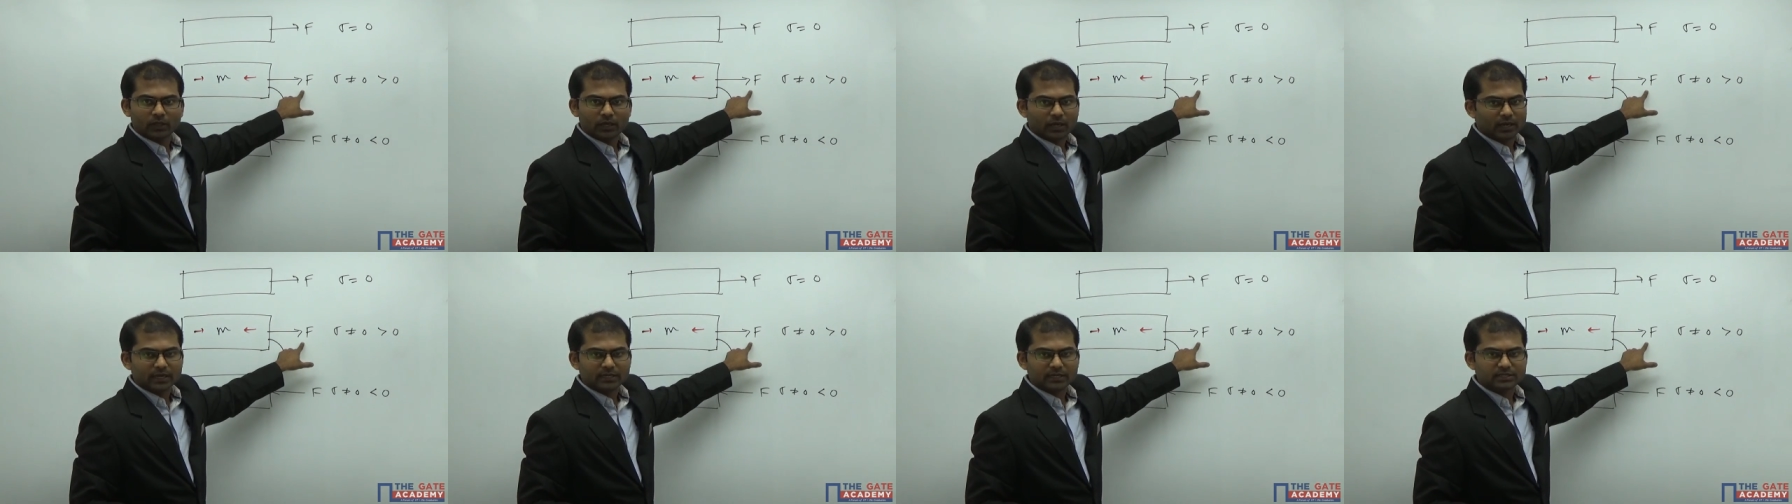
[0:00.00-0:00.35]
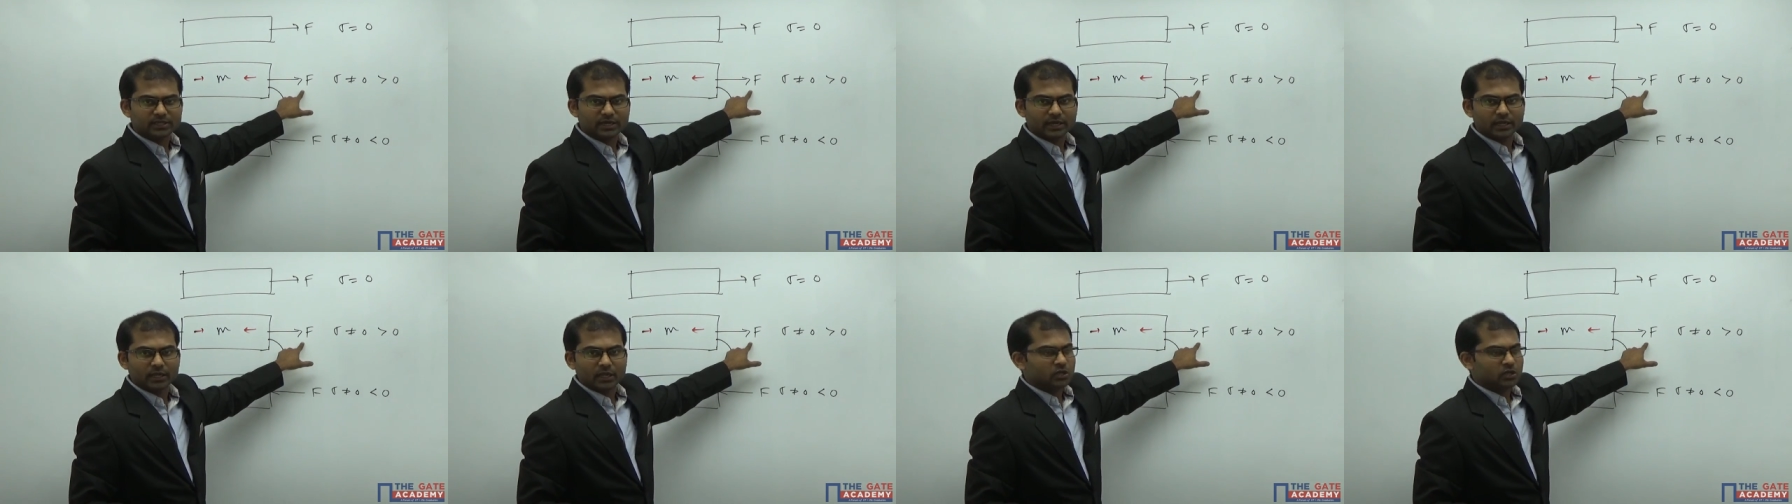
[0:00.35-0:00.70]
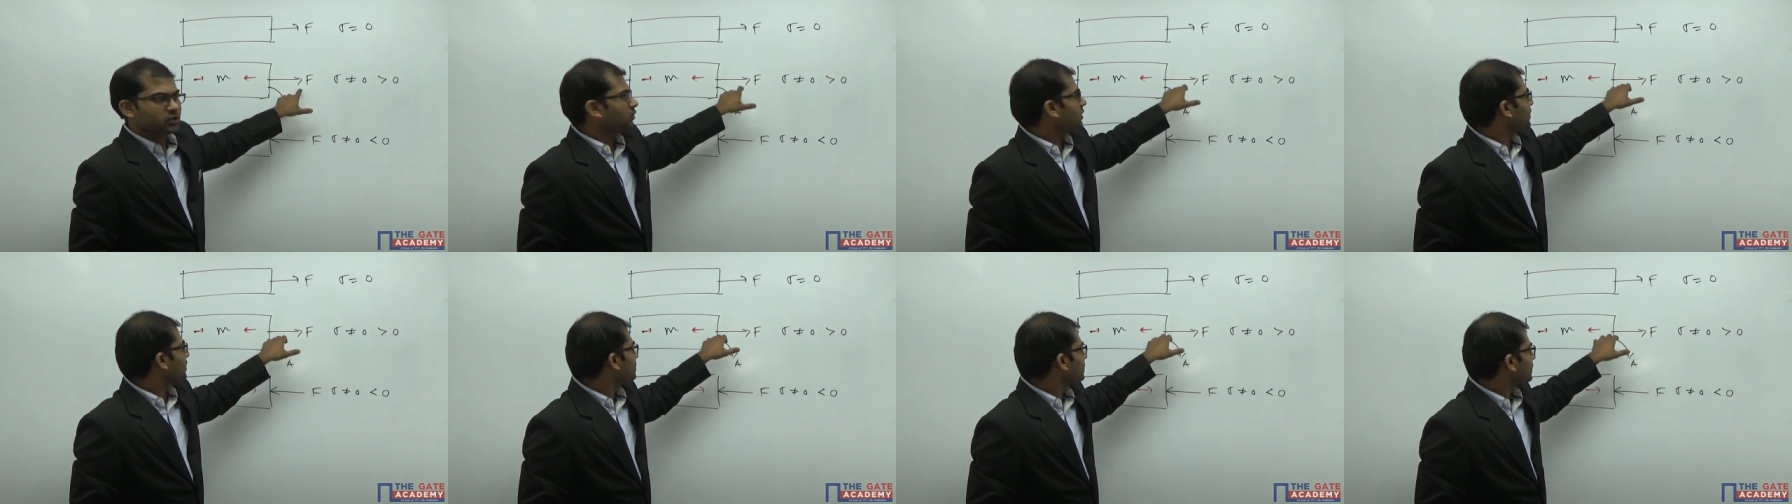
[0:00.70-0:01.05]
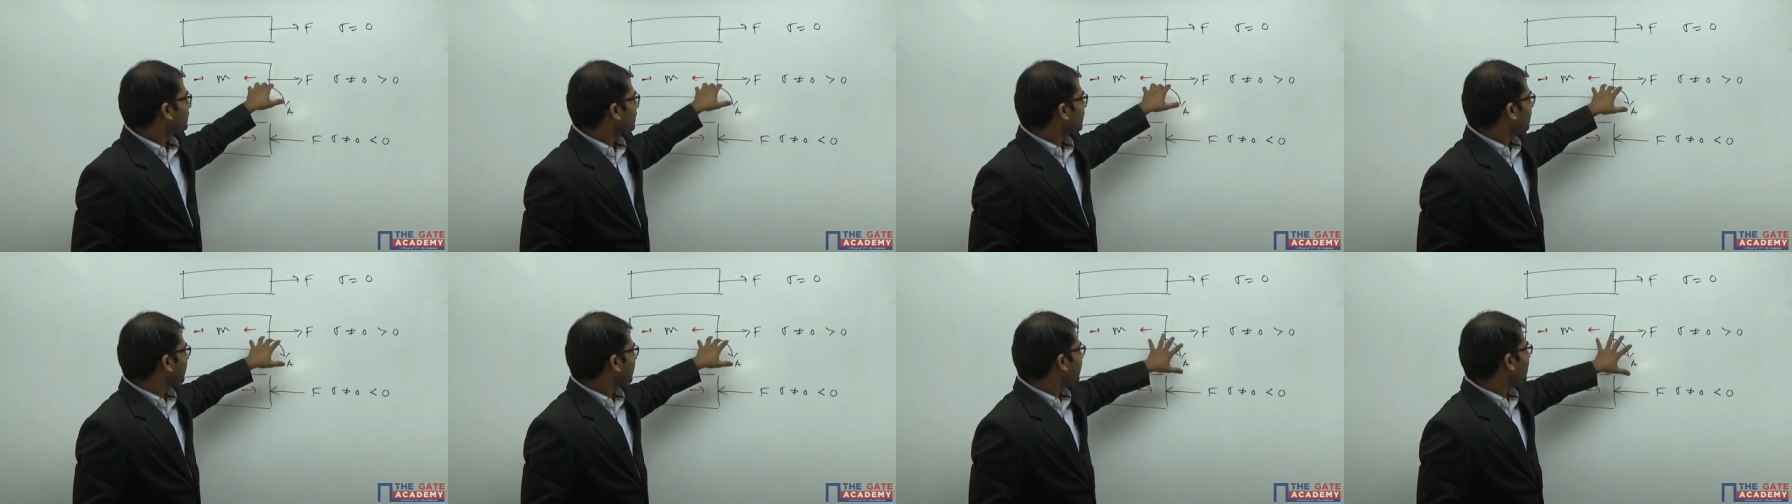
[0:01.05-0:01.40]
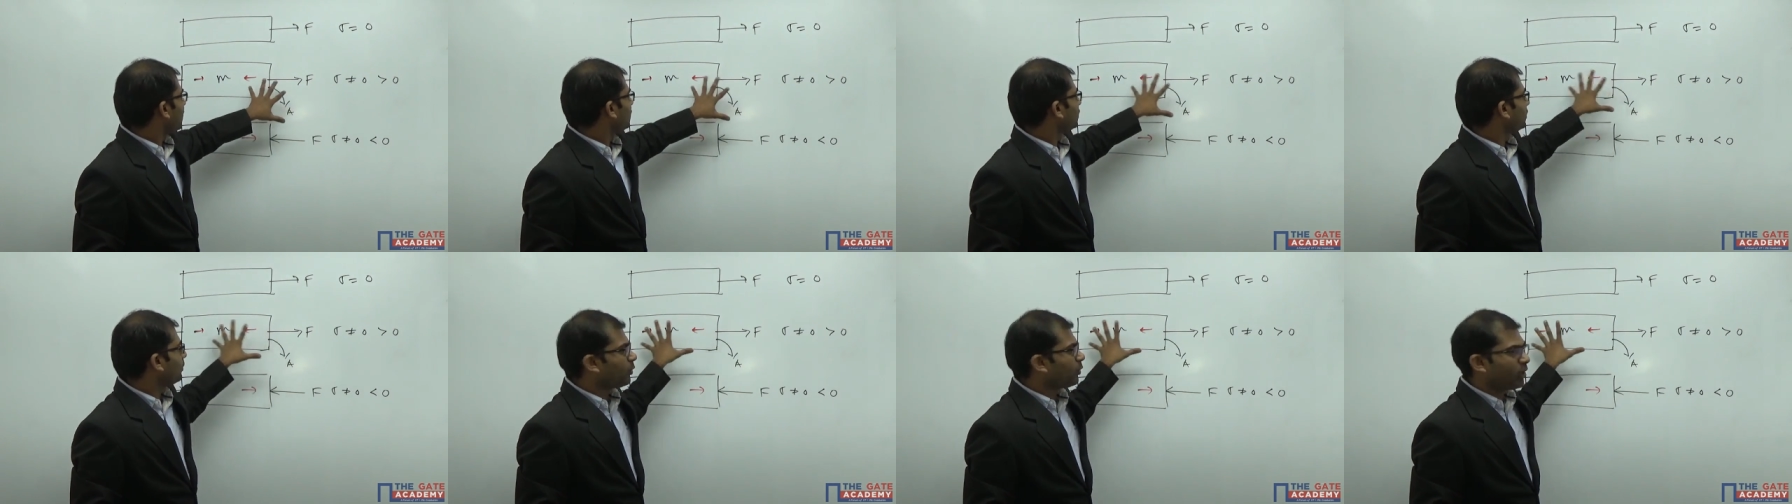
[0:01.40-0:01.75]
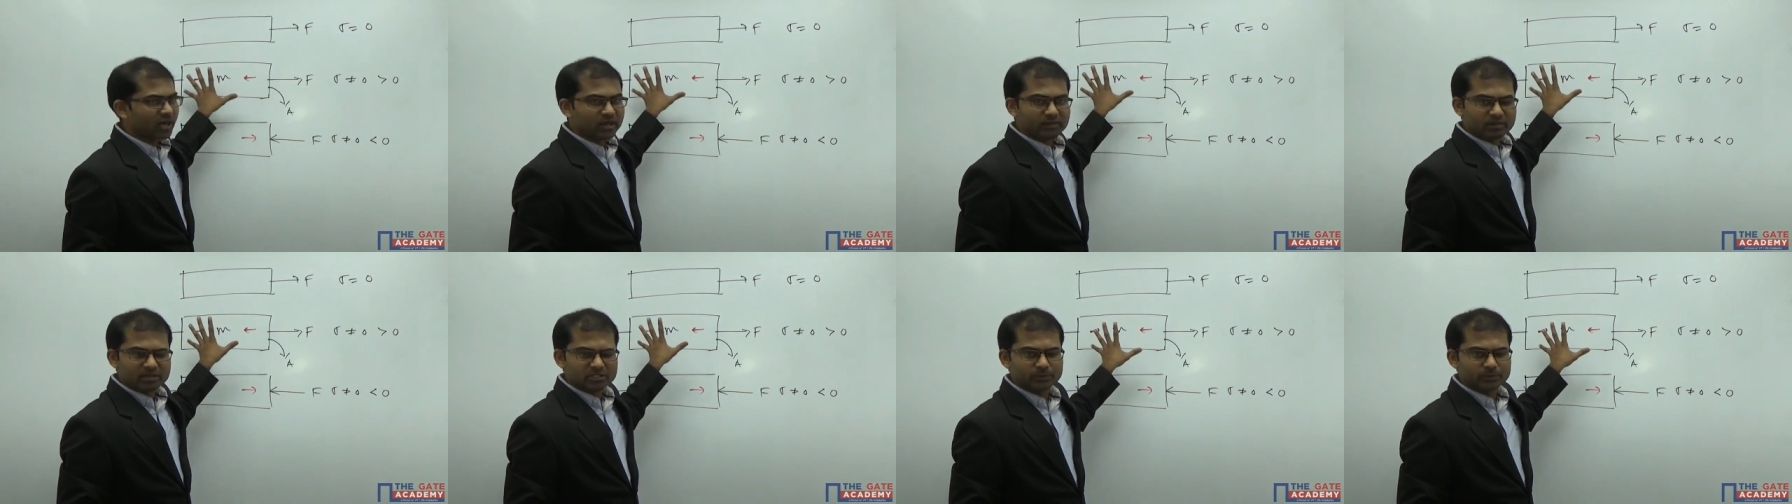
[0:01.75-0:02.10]
Understand? So this, anyhow, the
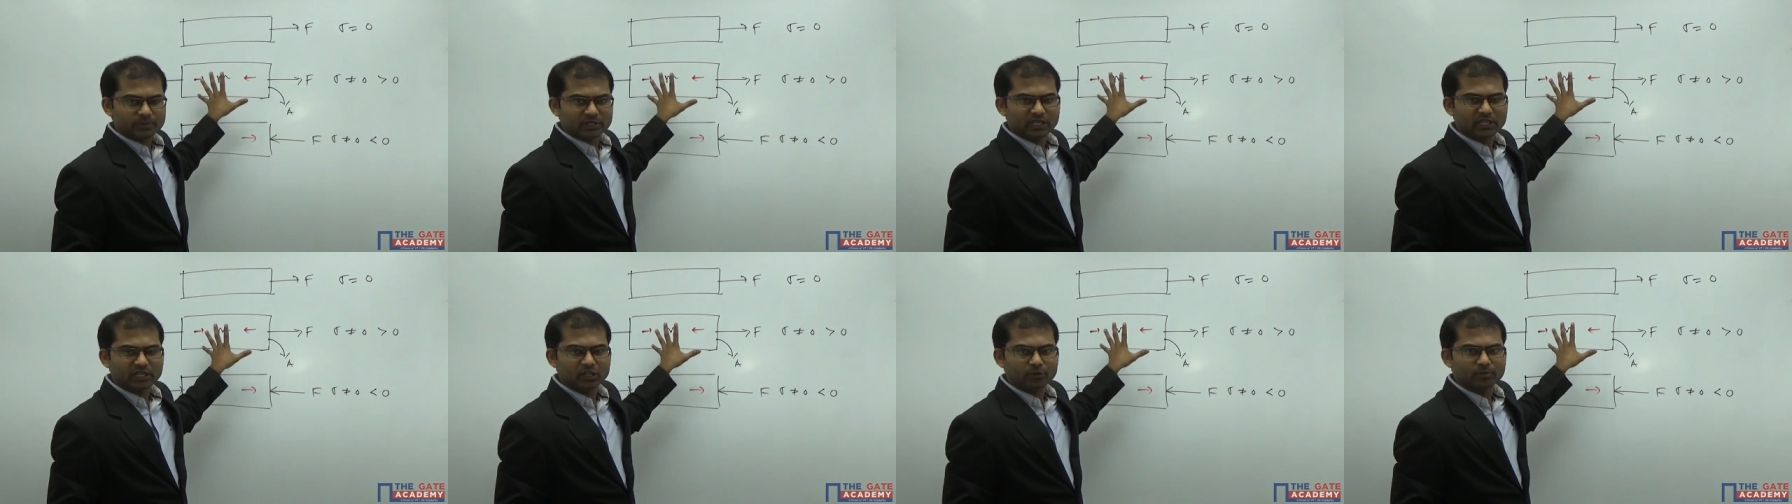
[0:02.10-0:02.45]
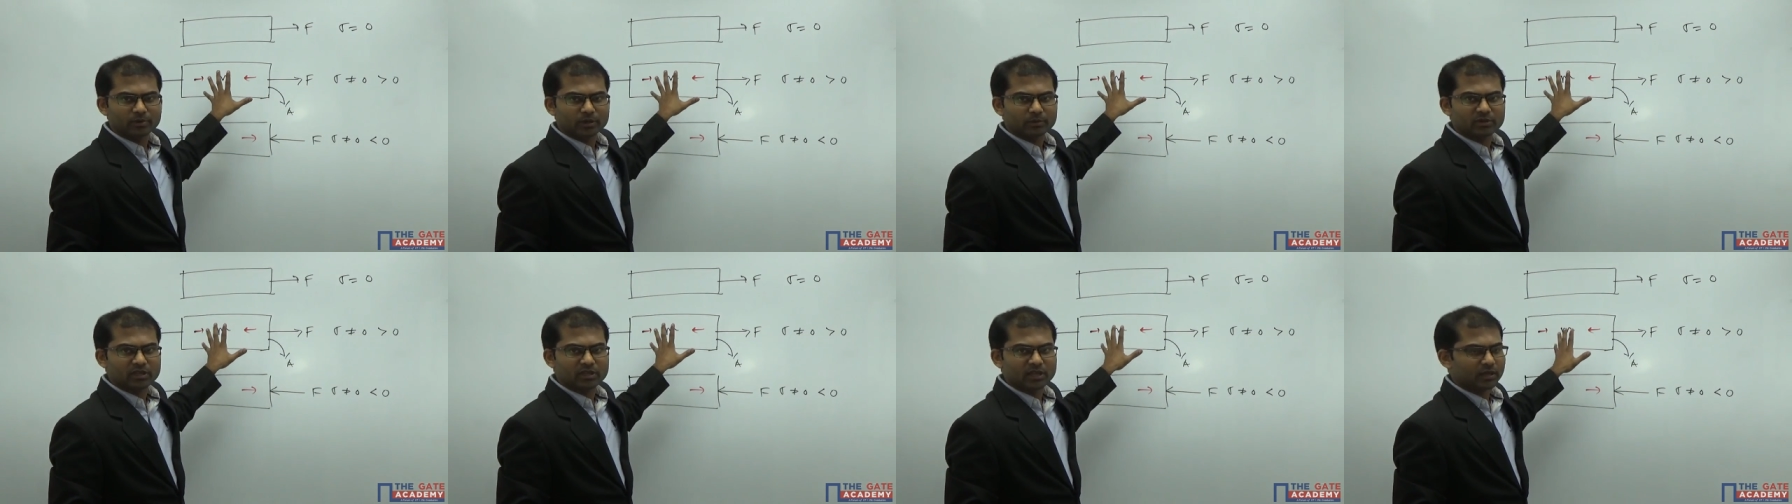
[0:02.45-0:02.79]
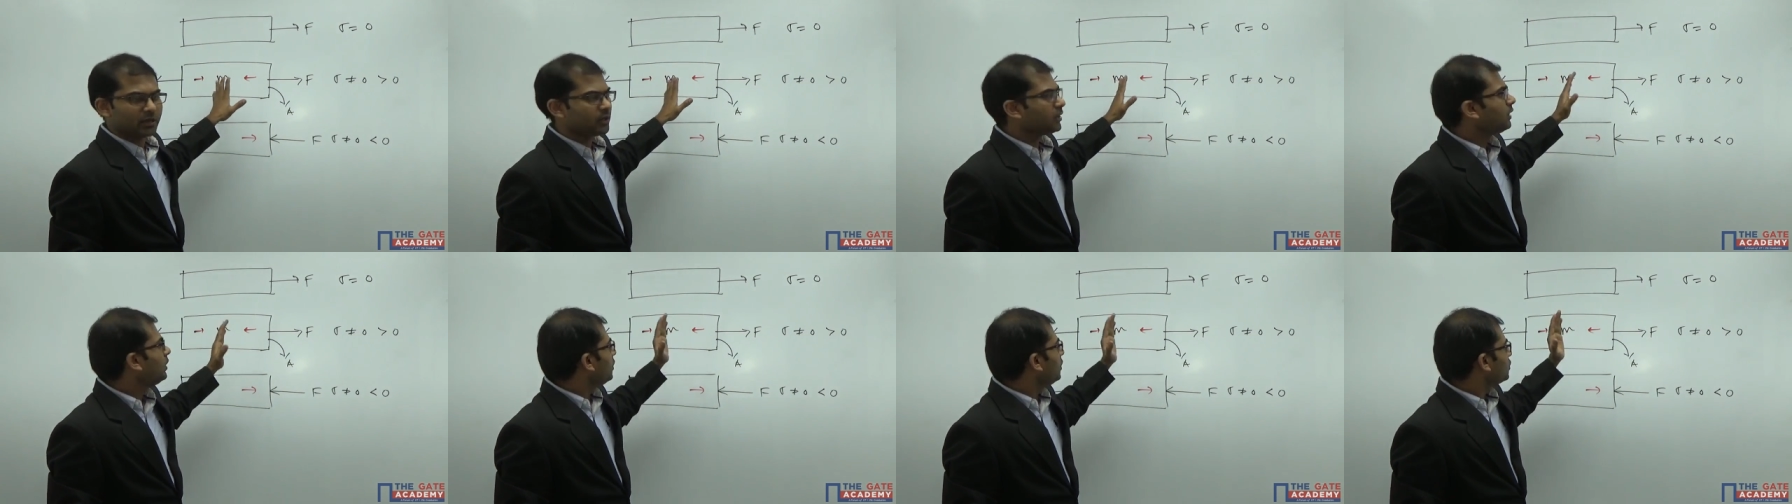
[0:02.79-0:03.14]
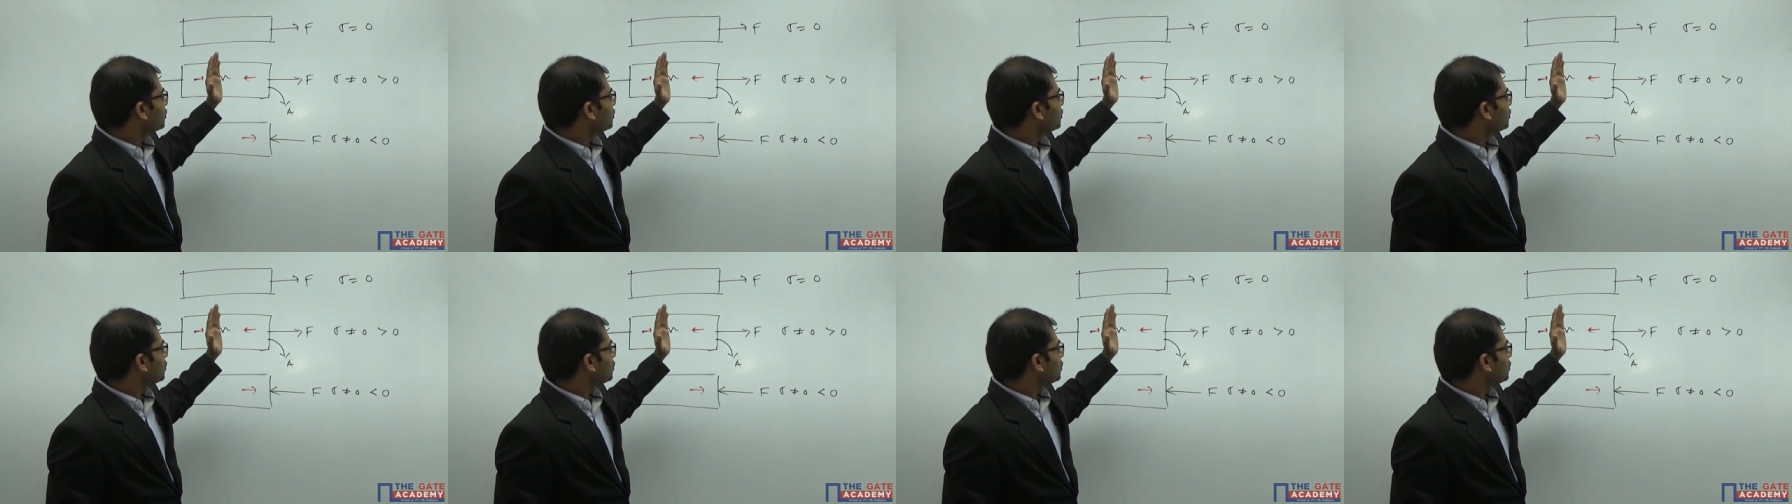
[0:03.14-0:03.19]
body must be in equilibrium here.